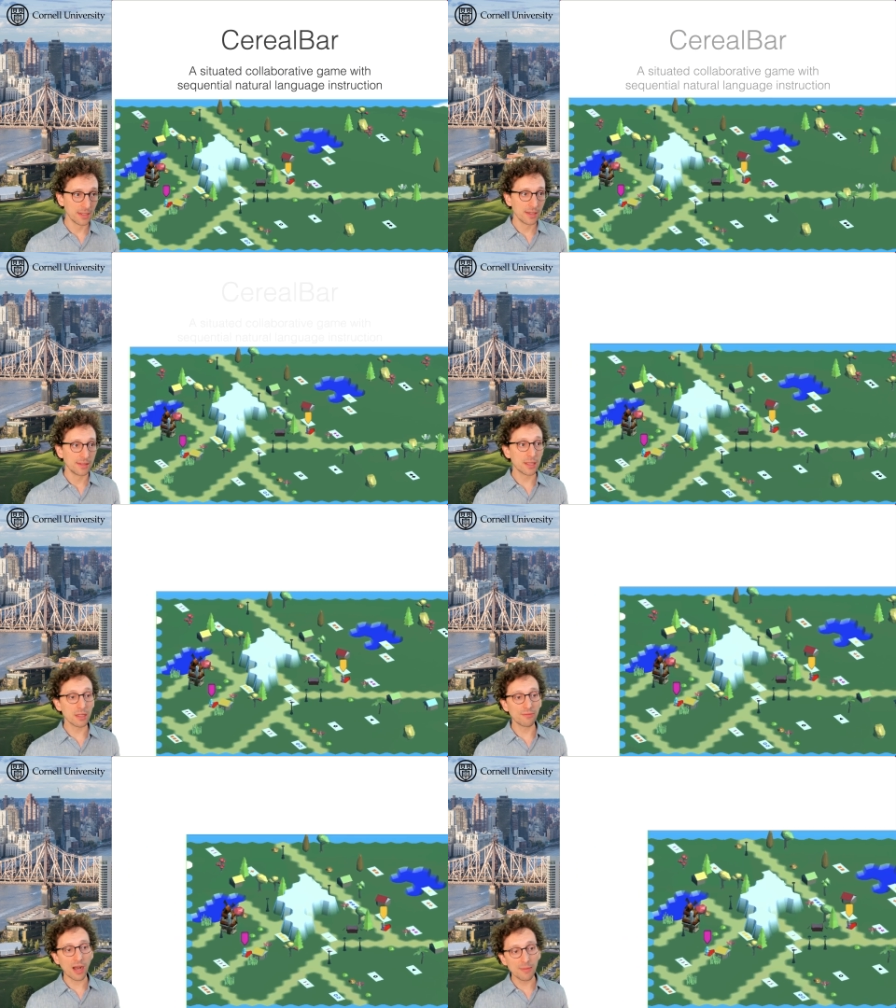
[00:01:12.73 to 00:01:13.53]
This
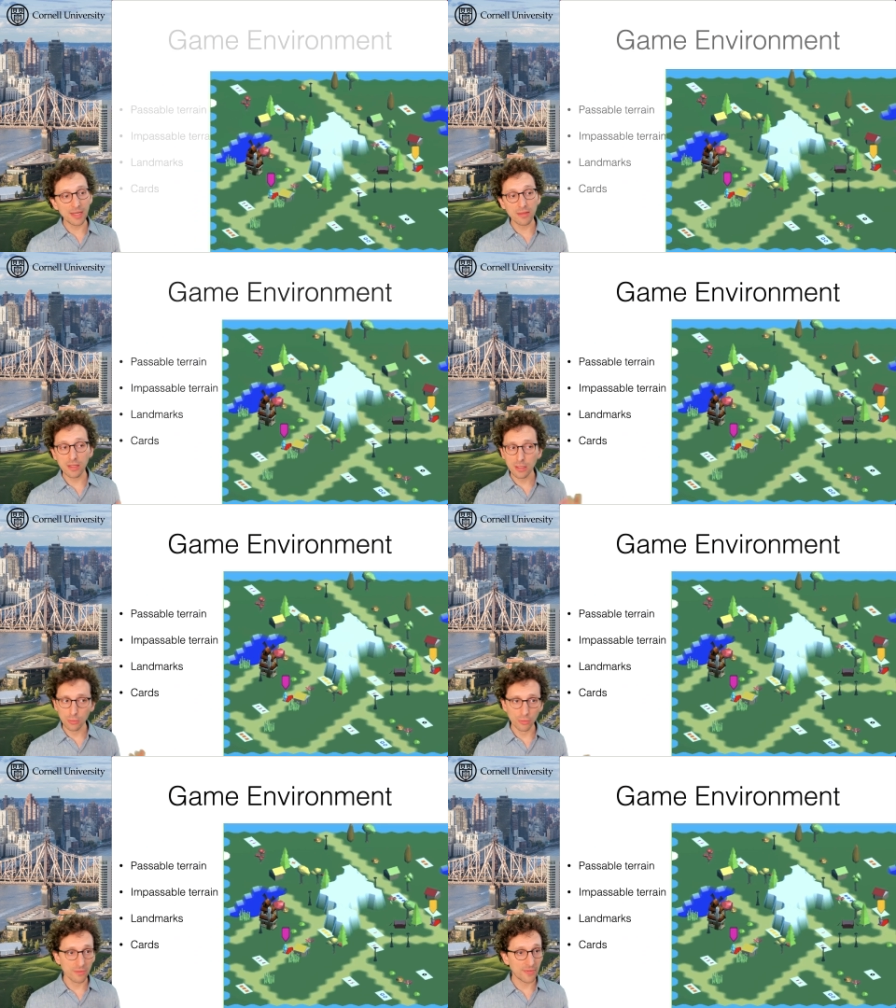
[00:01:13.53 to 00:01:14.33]
environment
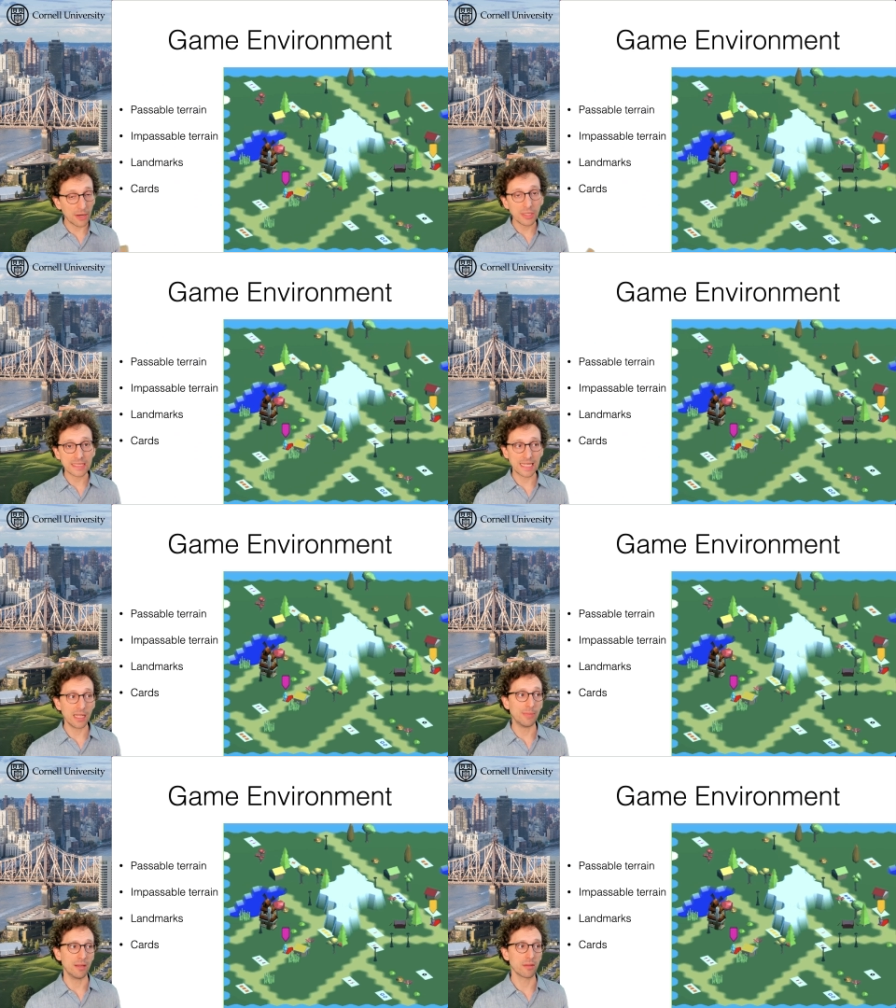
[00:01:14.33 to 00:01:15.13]
includes various
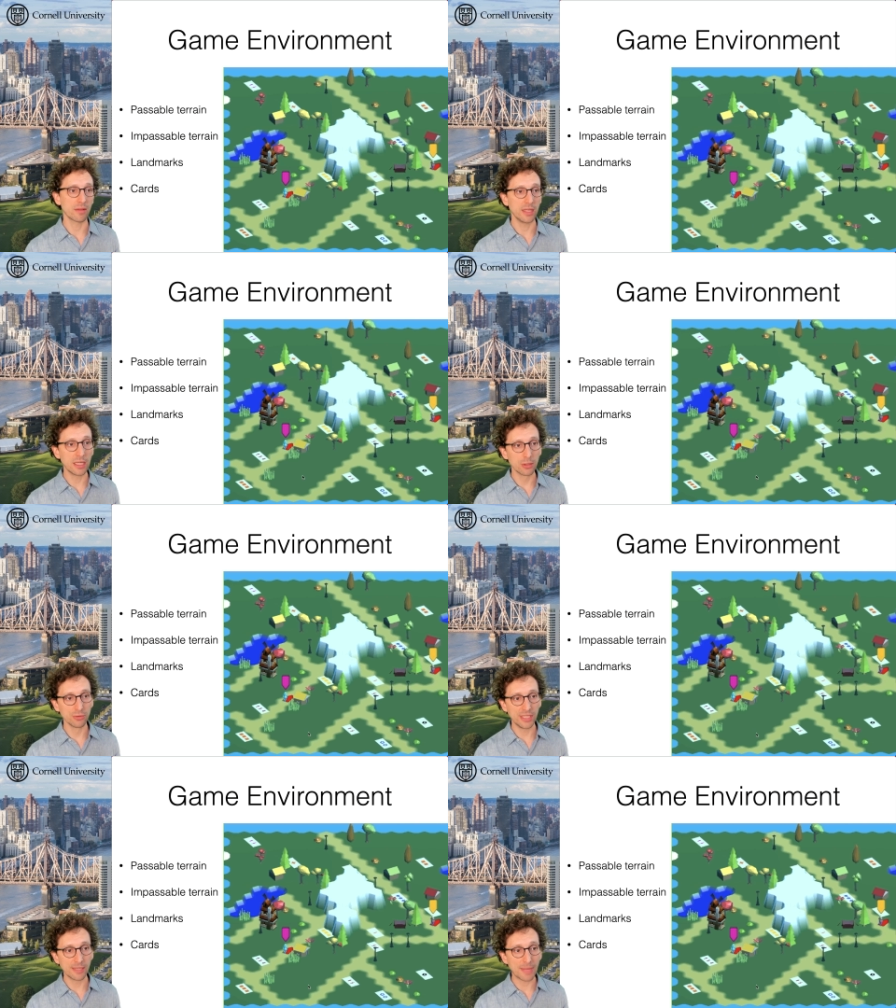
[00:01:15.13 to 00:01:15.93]
elements,
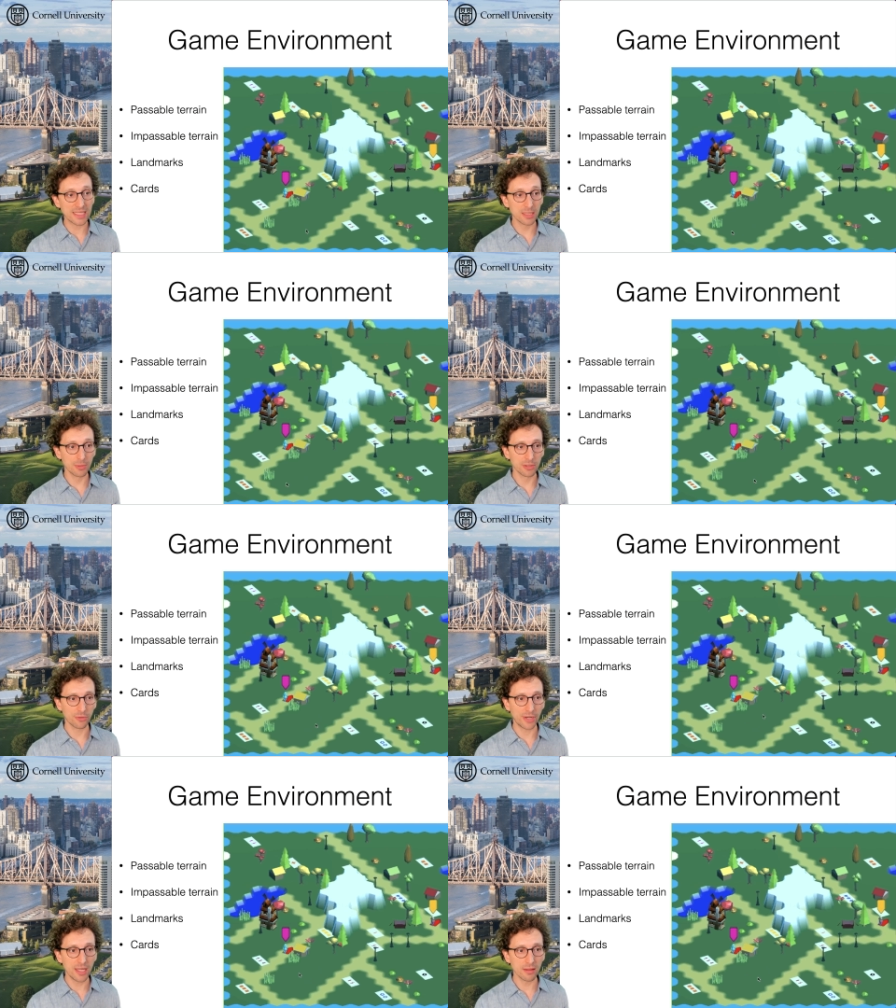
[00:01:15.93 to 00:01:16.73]
including passable
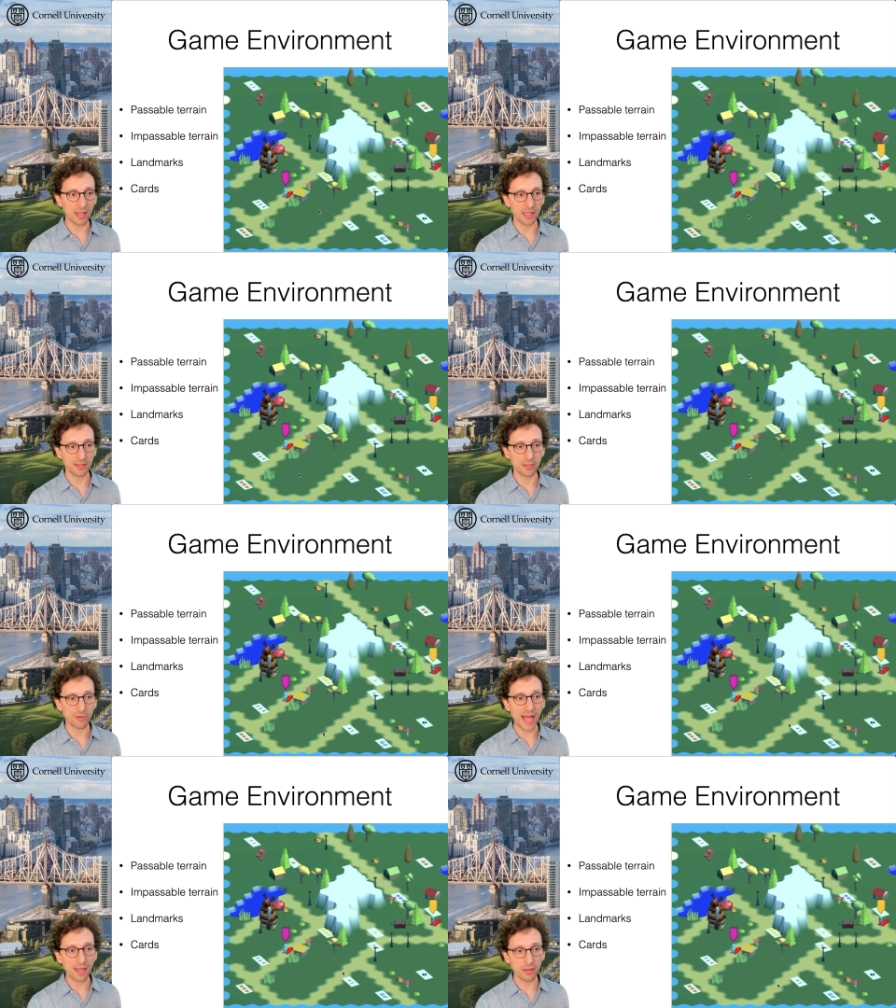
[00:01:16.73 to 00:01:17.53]
terrains like the
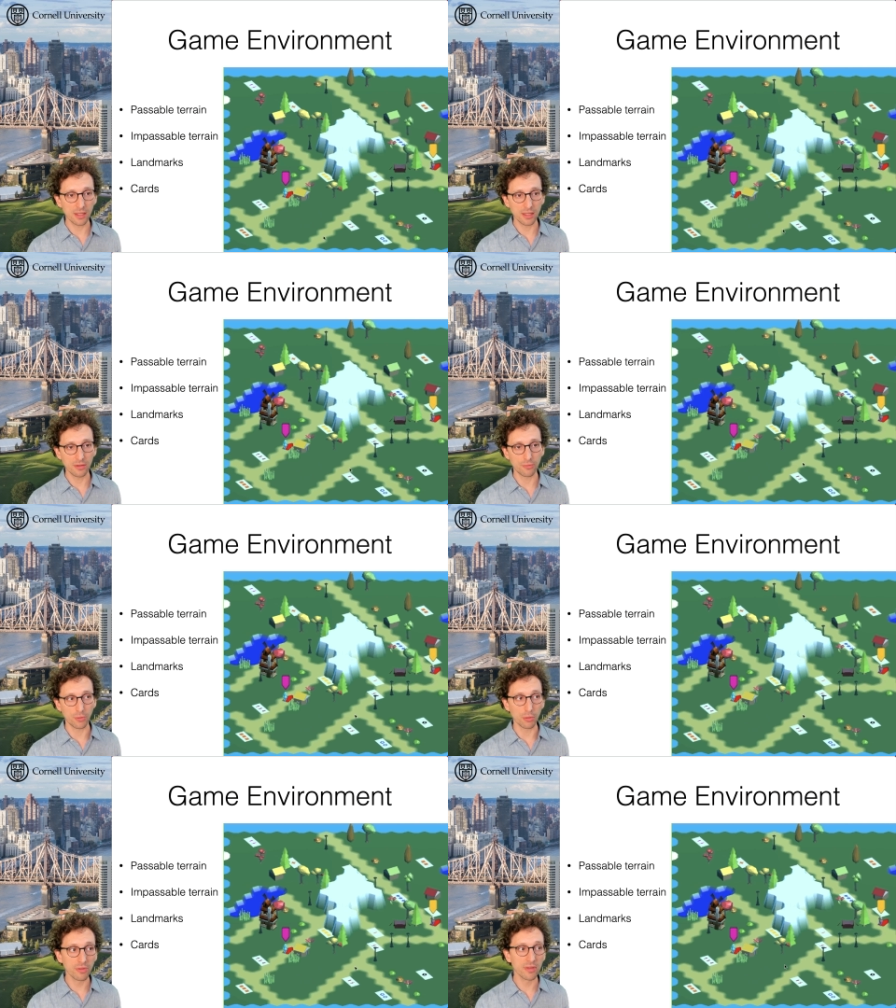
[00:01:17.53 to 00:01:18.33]
grass and the
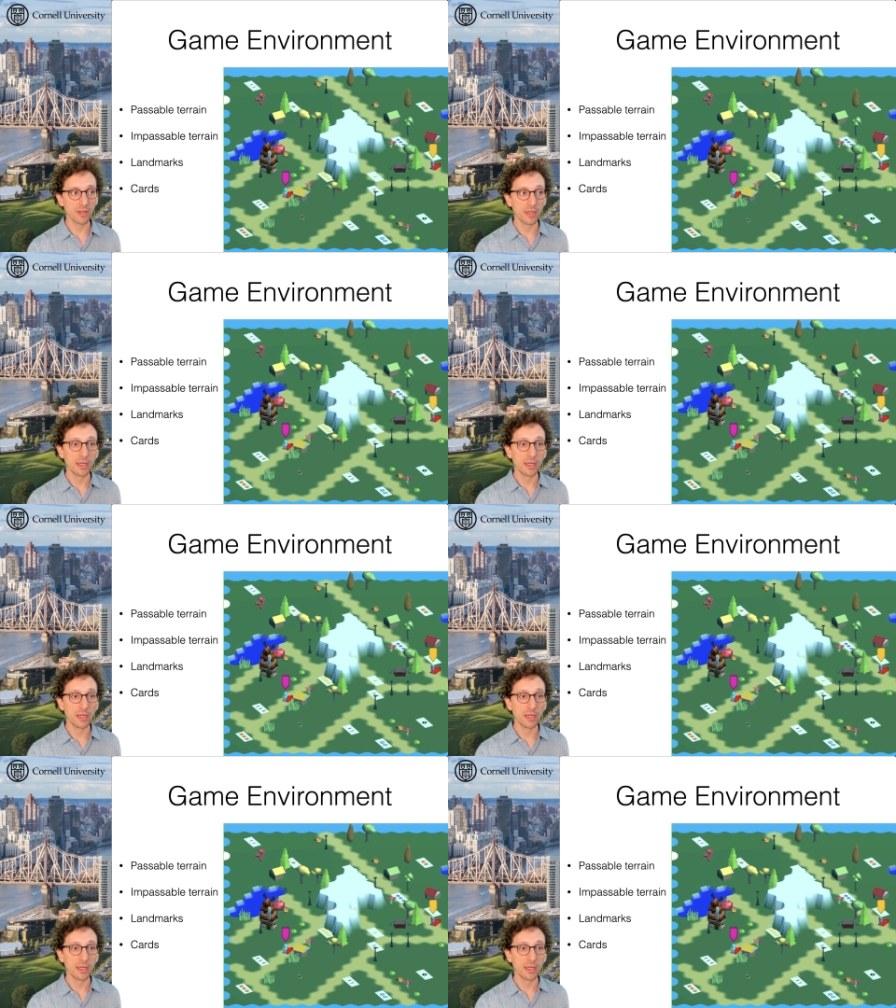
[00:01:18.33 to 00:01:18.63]
roads,